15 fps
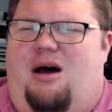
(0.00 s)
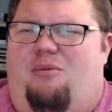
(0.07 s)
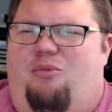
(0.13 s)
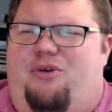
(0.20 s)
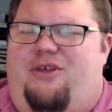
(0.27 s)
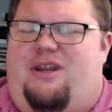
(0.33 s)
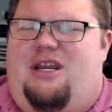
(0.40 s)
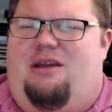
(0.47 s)

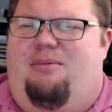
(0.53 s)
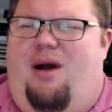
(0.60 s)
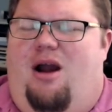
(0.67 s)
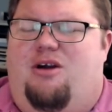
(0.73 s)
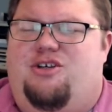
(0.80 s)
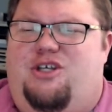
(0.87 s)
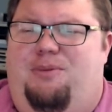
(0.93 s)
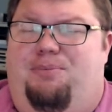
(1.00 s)
within the
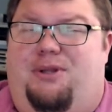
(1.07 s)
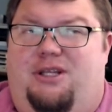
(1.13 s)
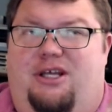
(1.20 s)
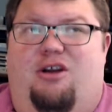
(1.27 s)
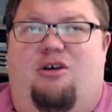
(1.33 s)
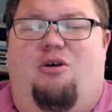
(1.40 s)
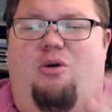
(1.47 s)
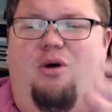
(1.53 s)
democracy,
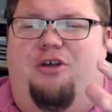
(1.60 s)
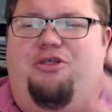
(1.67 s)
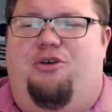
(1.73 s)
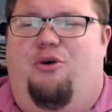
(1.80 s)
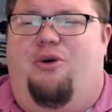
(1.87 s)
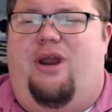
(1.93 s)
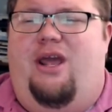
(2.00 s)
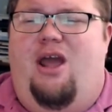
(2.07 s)
political
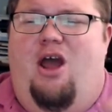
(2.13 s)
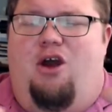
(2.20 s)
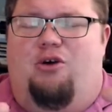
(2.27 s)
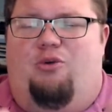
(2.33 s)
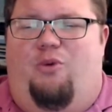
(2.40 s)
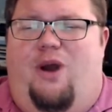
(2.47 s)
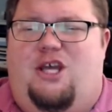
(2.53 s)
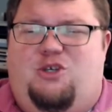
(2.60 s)
authority
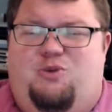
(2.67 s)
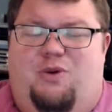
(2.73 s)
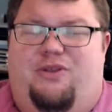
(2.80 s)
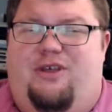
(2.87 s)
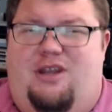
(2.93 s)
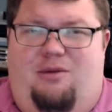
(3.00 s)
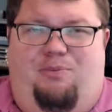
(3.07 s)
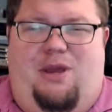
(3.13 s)
rests
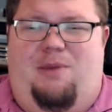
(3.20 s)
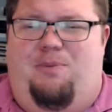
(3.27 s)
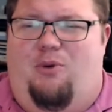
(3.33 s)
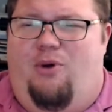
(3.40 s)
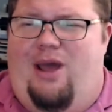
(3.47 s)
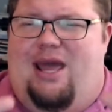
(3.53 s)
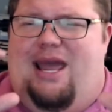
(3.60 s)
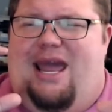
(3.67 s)
within the people.